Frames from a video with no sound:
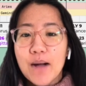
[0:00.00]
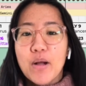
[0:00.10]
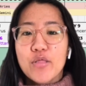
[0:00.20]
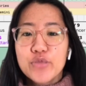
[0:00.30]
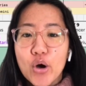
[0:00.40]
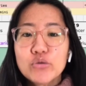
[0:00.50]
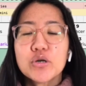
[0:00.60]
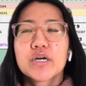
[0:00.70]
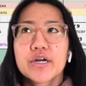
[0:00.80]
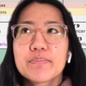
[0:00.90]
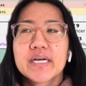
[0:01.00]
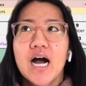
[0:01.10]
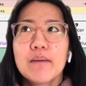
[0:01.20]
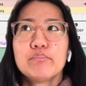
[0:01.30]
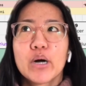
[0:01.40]
those are going to
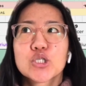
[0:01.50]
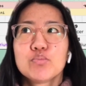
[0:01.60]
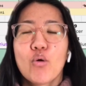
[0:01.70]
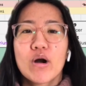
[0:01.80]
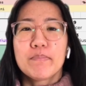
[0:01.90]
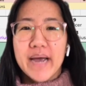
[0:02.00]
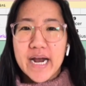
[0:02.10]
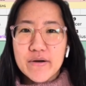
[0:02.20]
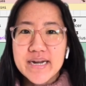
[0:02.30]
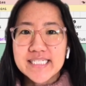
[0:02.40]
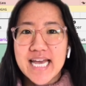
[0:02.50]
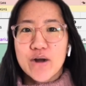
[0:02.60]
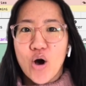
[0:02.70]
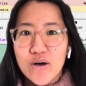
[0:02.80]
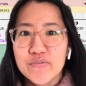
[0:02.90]
become much more apparent and
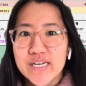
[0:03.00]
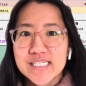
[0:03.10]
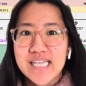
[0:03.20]
obvious